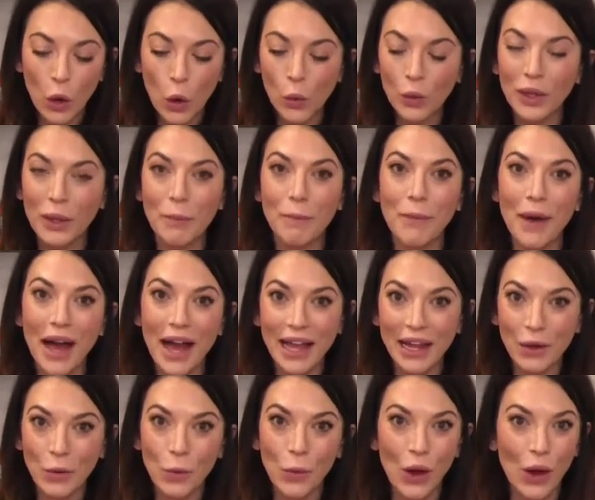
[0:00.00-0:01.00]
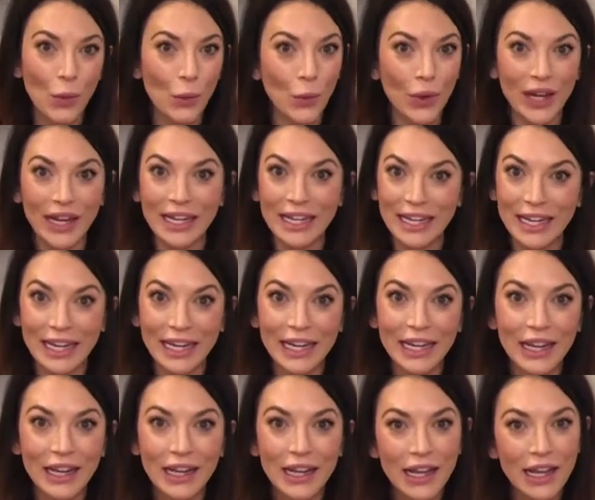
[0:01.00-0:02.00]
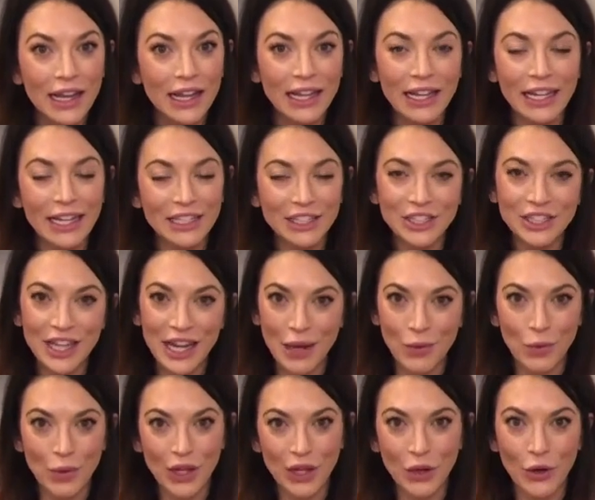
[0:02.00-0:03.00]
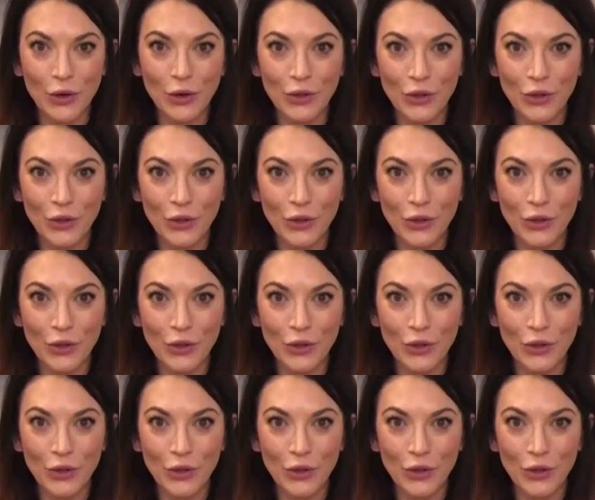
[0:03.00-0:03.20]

only buying what we need each time we go